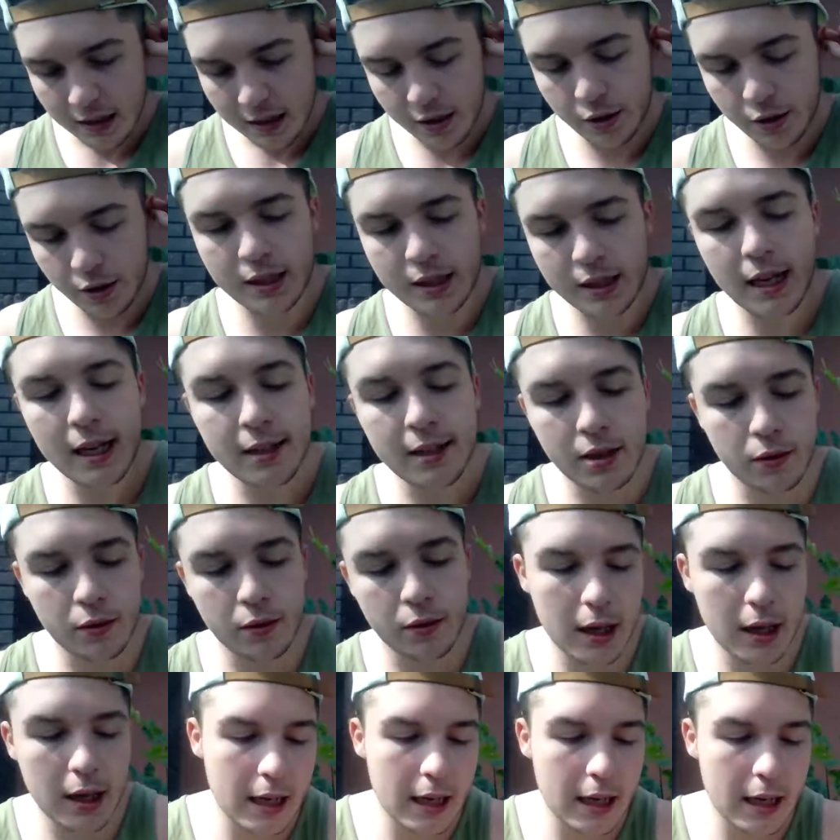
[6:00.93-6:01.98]
Suicide
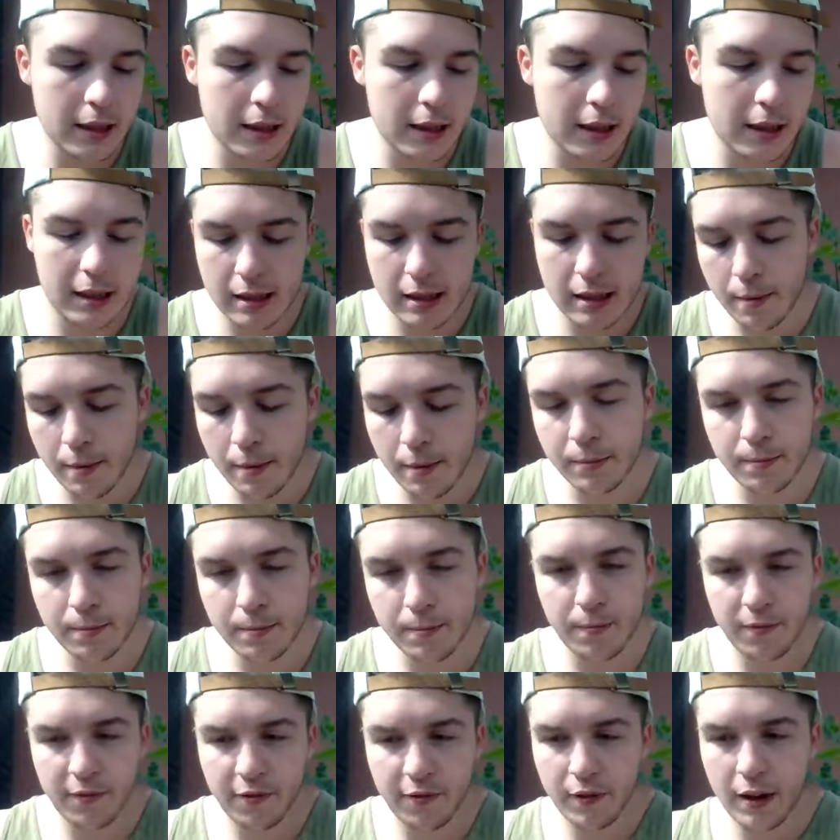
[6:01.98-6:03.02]
Squad had like some
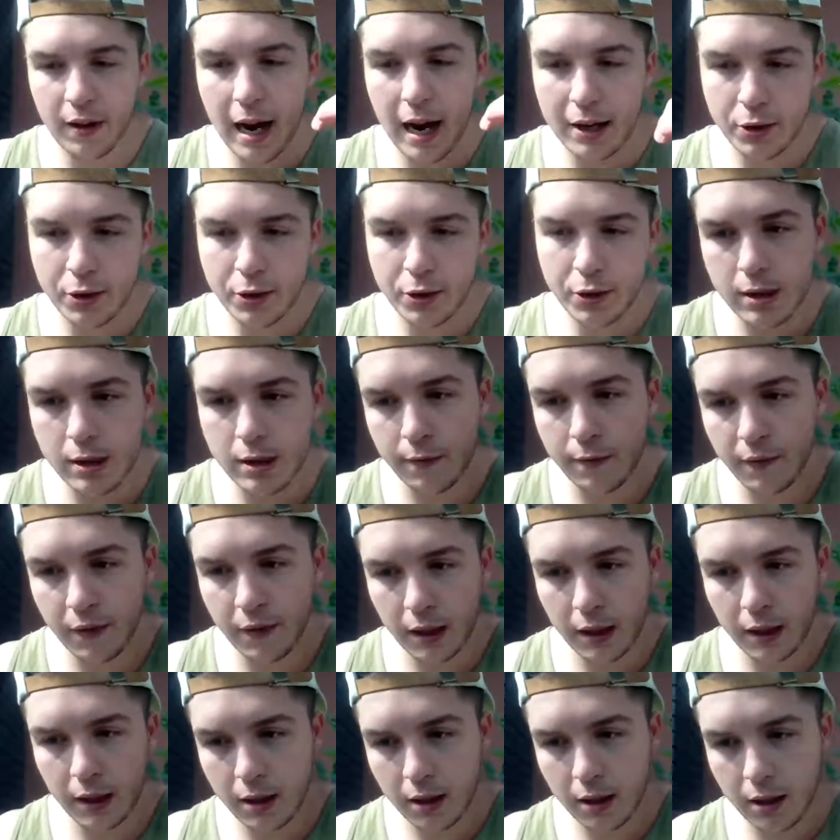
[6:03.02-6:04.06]

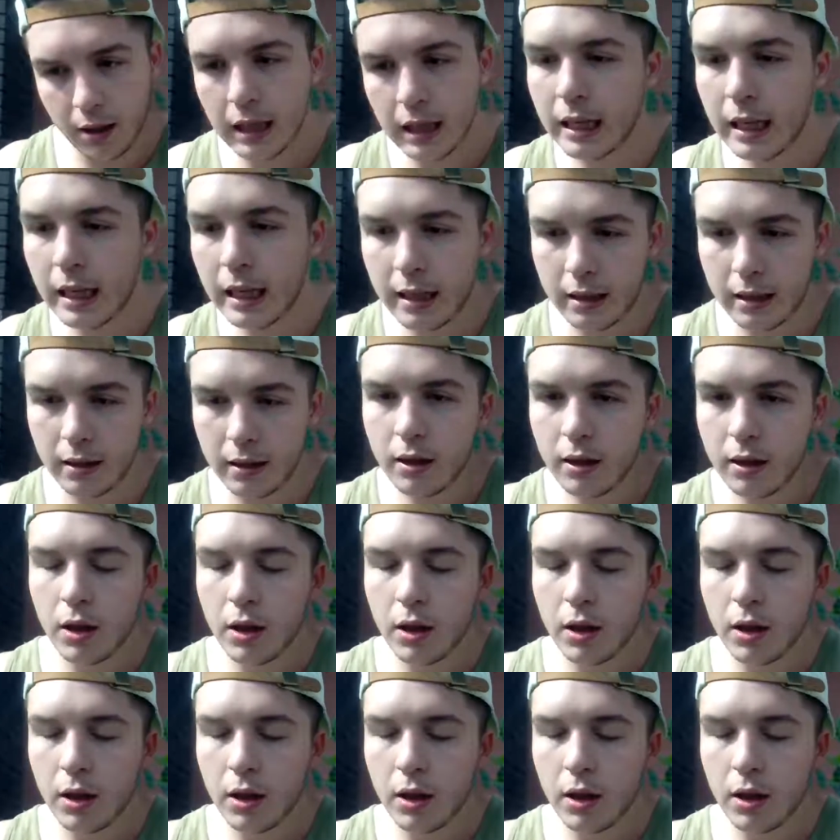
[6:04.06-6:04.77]
flashes of like good